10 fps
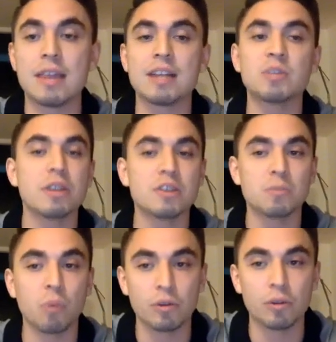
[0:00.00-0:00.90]
And that's why these
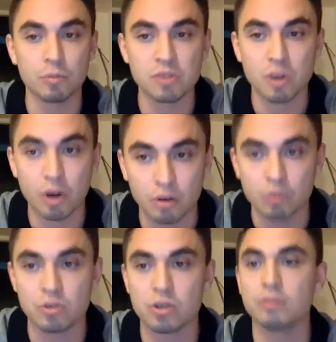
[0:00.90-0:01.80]
boiling rooms are
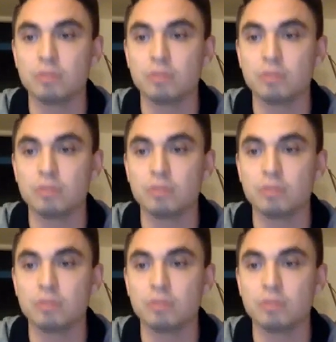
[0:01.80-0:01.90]
crucial.